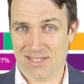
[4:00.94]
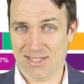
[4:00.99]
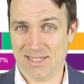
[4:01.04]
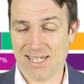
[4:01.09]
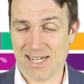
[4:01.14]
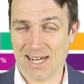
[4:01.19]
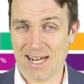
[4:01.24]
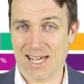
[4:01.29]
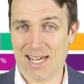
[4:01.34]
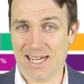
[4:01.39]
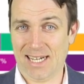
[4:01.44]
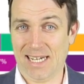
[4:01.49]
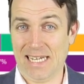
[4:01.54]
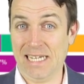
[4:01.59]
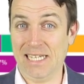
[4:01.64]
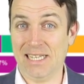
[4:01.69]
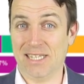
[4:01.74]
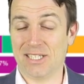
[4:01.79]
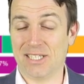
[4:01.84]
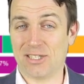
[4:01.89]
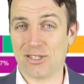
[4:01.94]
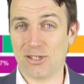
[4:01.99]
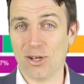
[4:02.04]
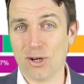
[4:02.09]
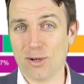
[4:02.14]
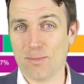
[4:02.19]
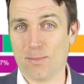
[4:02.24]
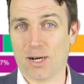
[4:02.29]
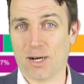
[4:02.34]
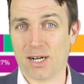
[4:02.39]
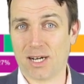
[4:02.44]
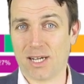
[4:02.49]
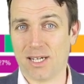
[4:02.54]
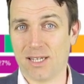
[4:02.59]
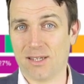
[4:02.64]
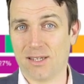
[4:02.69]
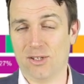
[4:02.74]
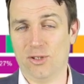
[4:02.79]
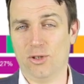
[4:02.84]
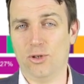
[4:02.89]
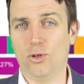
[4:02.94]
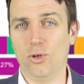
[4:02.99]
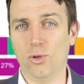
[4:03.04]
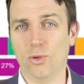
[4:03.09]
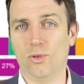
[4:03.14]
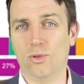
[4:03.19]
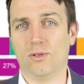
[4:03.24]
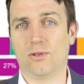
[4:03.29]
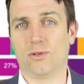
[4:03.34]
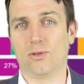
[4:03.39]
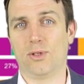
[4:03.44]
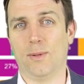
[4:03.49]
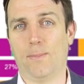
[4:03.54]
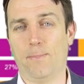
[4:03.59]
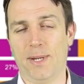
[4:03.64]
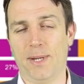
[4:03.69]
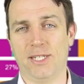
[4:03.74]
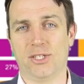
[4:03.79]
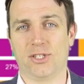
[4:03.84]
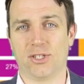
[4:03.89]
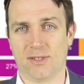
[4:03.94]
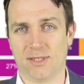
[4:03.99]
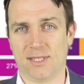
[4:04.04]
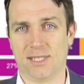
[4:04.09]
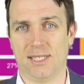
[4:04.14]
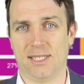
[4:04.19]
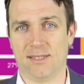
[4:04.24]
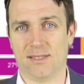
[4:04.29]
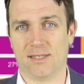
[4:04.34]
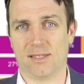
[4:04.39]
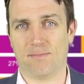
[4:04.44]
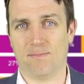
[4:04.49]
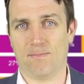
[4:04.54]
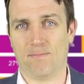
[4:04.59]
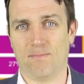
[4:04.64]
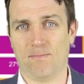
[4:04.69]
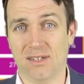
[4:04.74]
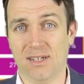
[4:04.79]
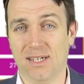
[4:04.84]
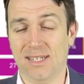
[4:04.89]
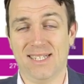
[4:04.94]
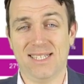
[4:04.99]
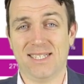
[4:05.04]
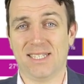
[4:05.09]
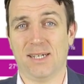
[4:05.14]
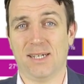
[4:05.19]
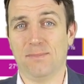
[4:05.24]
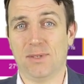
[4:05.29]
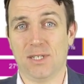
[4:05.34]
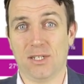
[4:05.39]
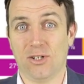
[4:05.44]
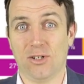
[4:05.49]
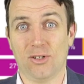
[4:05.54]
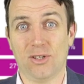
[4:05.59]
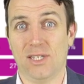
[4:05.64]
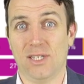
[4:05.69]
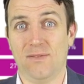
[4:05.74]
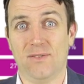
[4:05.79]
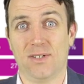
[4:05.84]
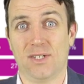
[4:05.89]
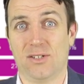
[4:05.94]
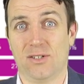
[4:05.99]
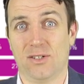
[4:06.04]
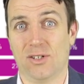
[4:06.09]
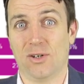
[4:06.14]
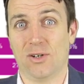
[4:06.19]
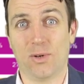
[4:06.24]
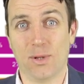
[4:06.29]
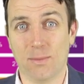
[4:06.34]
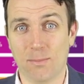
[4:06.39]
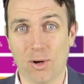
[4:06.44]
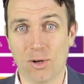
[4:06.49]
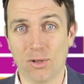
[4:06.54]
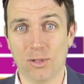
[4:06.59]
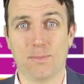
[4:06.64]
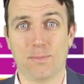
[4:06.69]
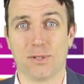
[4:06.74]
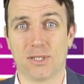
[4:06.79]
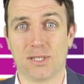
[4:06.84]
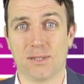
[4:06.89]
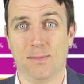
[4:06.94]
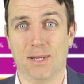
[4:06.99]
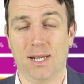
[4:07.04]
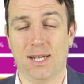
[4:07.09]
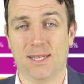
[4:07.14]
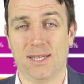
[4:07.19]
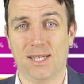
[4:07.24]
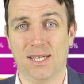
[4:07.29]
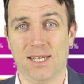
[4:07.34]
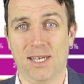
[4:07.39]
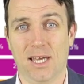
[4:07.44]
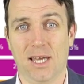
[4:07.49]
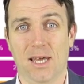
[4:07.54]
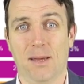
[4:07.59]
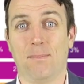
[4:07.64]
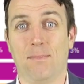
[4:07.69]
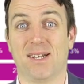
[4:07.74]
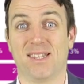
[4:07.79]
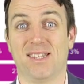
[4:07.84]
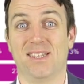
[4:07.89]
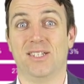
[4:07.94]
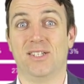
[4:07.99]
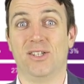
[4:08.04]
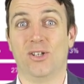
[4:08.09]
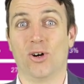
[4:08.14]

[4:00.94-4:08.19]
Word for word: decline in the stock market due to the pension system. And that's something not even a remote possibility, but the